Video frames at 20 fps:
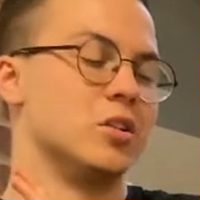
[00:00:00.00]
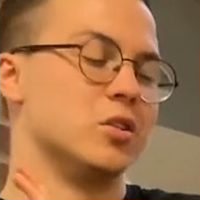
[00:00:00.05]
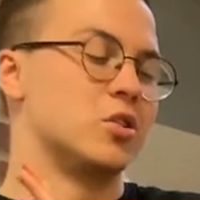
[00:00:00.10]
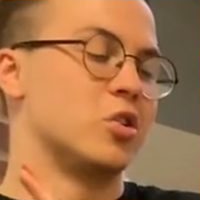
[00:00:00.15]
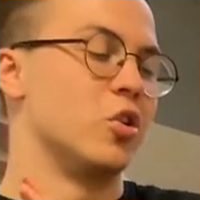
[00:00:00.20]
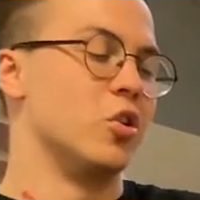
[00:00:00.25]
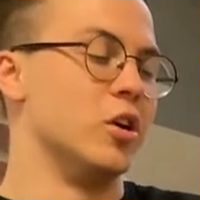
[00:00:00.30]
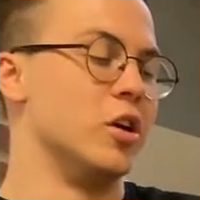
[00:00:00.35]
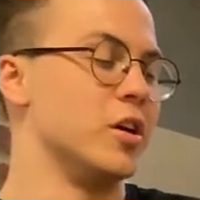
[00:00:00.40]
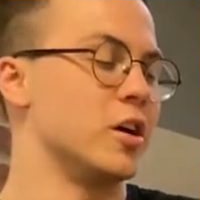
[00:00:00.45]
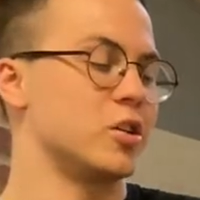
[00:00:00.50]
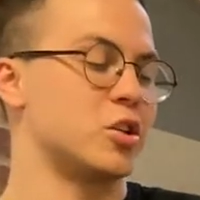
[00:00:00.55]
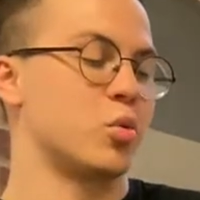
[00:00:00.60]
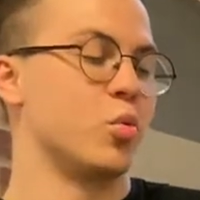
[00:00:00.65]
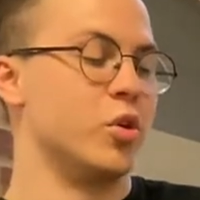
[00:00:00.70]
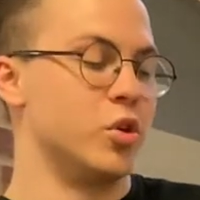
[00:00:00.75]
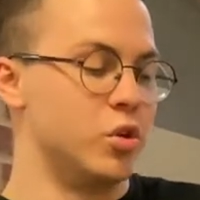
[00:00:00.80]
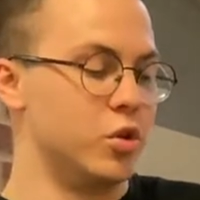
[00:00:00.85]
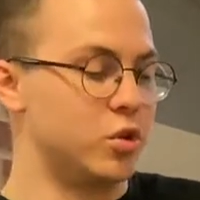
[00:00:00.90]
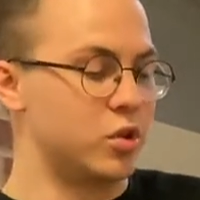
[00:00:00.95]
sorry. I just
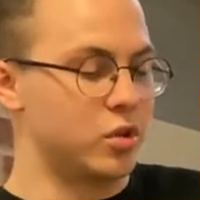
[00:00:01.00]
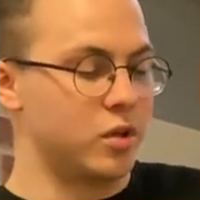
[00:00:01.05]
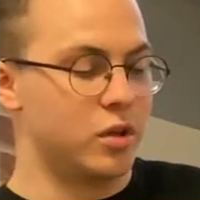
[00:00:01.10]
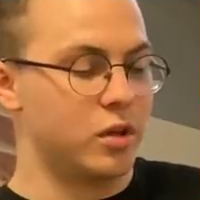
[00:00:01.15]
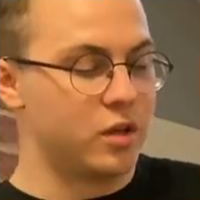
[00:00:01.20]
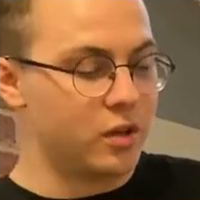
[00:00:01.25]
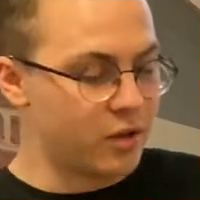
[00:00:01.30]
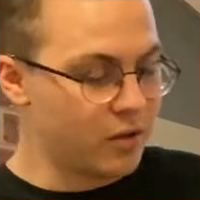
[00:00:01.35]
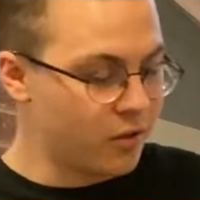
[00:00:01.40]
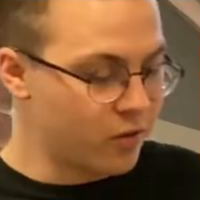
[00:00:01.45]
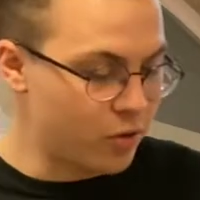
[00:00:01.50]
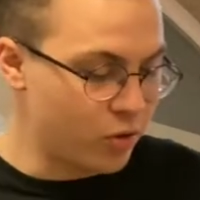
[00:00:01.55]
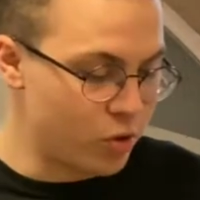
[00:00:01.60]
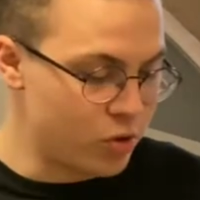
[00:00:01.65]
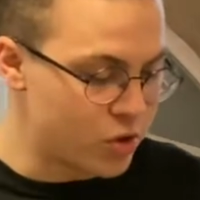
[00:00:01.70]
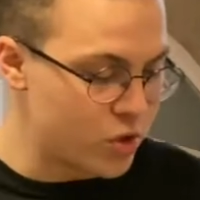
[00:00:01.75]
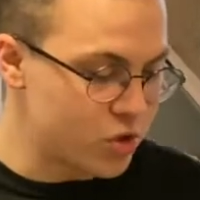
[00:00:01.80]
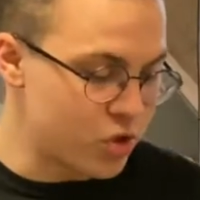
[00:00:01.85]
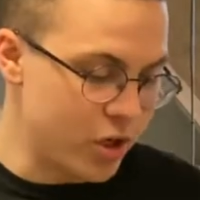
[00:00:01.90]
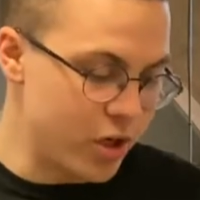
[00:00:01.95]
want you to
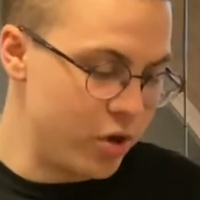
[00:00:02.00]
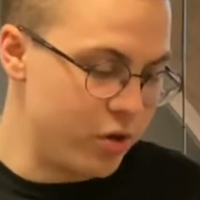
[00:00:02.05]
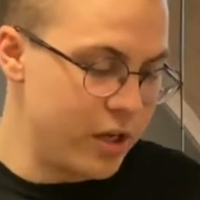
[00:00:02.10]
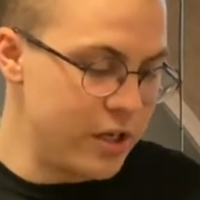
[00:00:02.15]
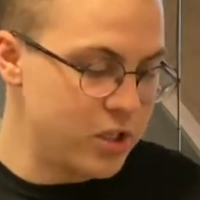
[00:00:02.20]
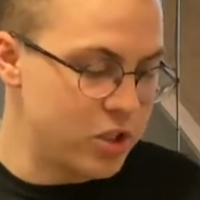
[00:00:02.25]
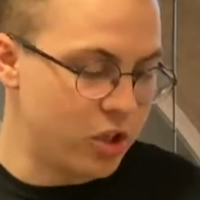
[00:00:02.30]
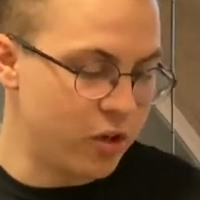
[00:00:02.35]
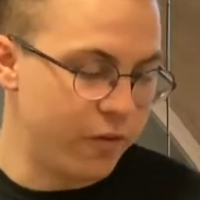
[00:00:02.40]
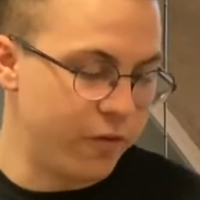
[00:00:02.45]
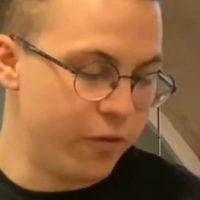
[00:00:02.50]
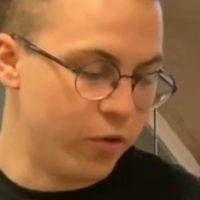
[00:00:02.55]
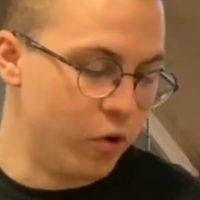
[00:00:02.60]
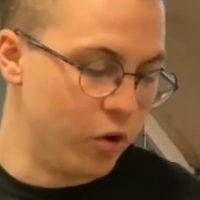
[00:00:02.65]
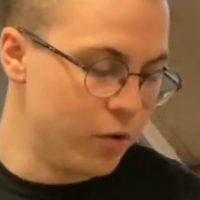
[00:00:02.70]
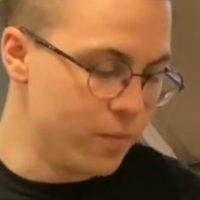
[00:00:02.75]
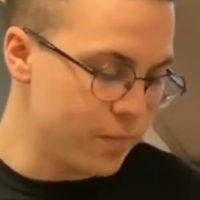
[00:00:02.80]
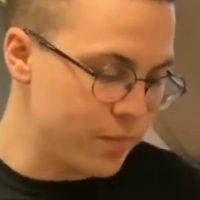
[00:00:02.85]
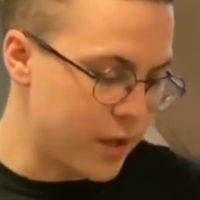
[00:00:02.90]
concentrate on entry 4.